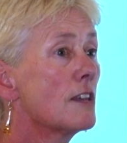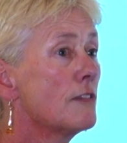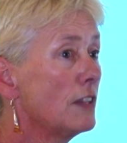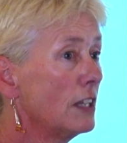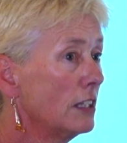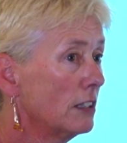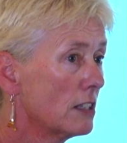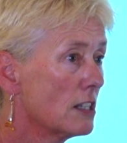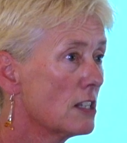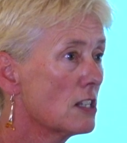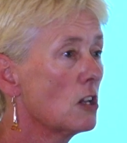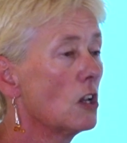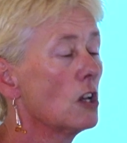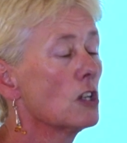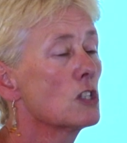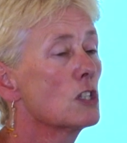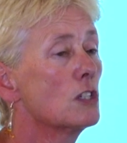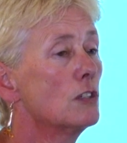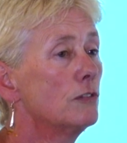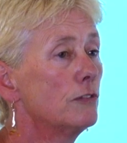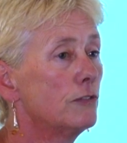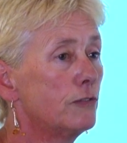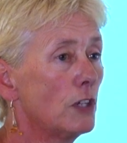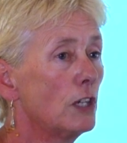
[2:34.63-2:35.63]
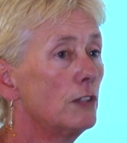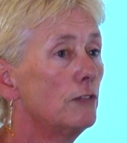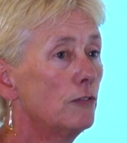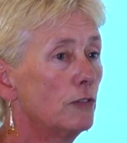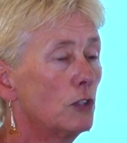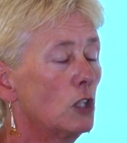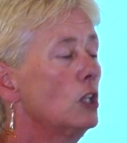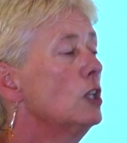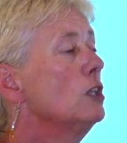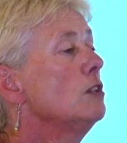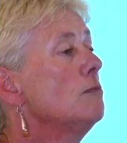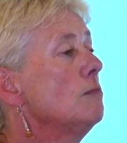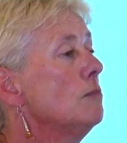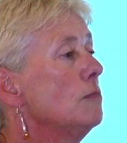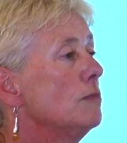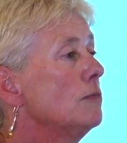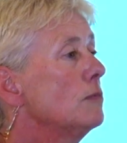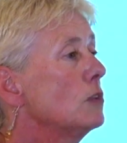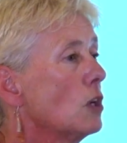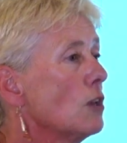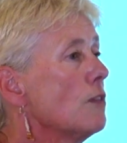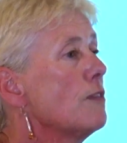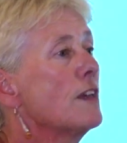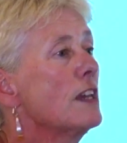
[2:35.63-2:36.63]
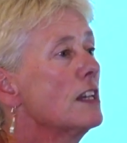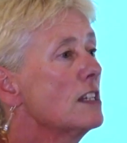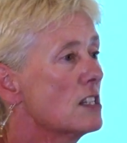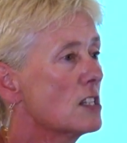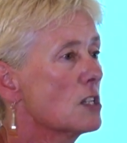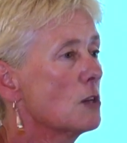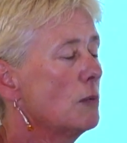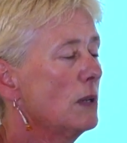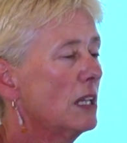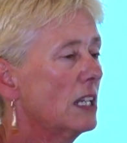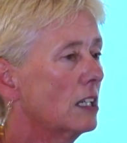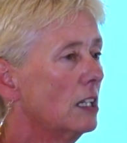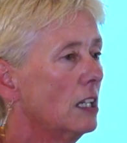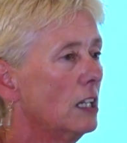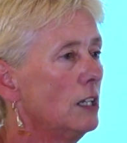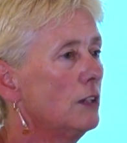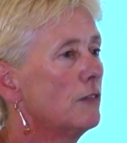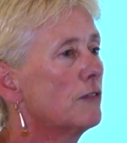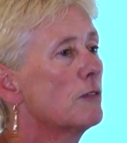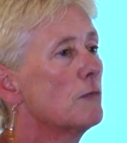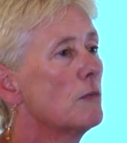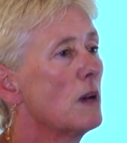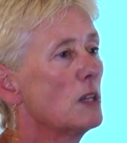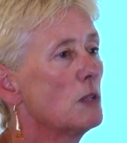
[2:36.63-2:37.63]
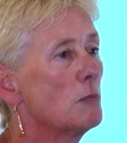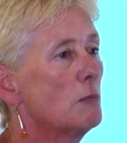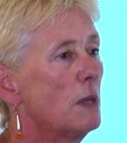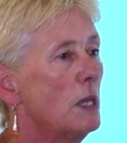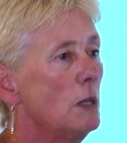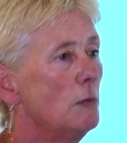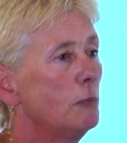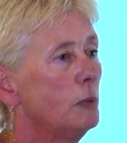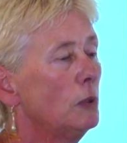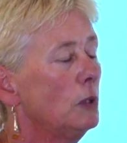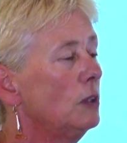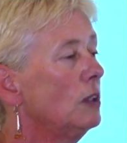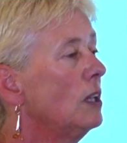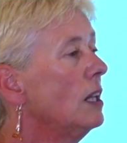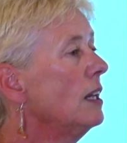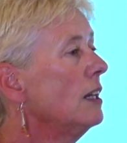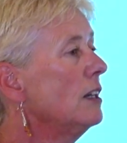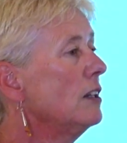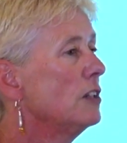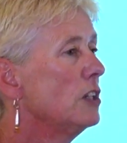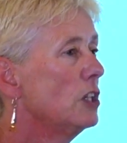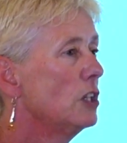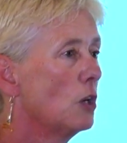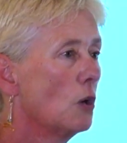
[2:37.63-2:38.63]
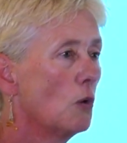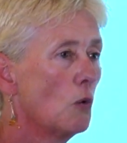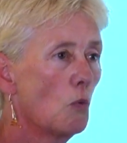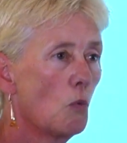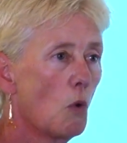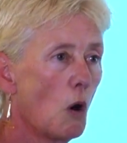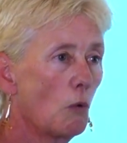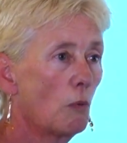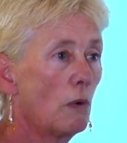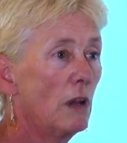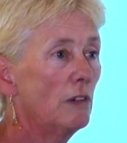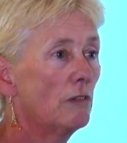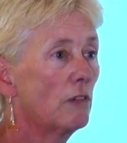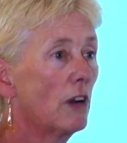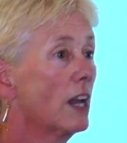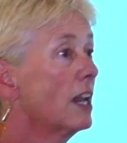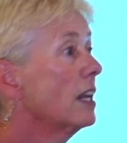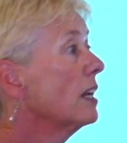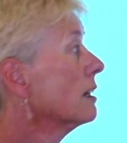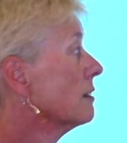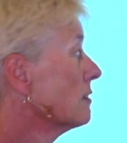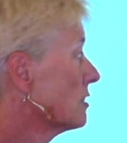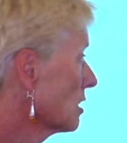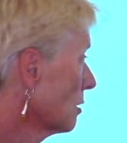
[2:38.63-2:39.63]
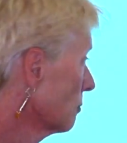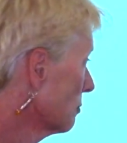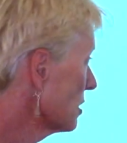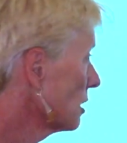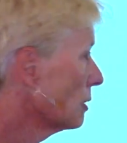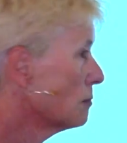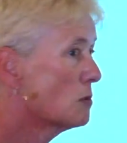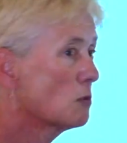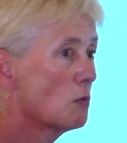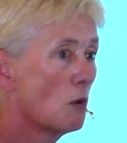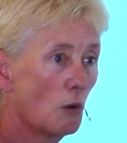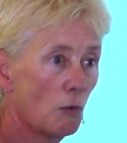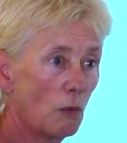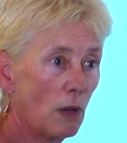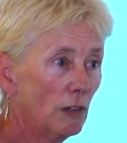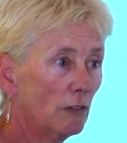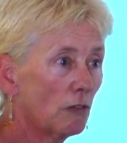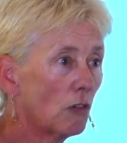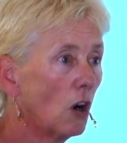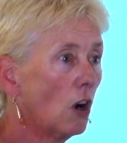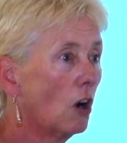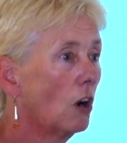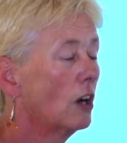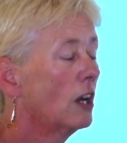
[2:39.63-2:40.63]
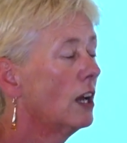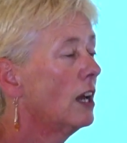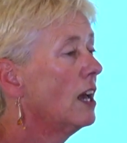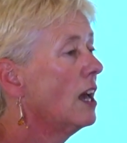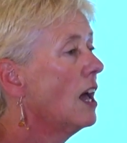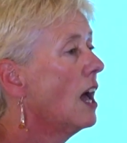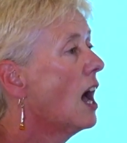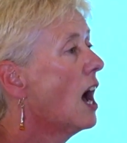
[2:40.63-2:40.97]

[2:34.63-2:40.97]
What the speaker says: I think there's lots of good things that we can learn from other people, what went right, sometimes what went wrong.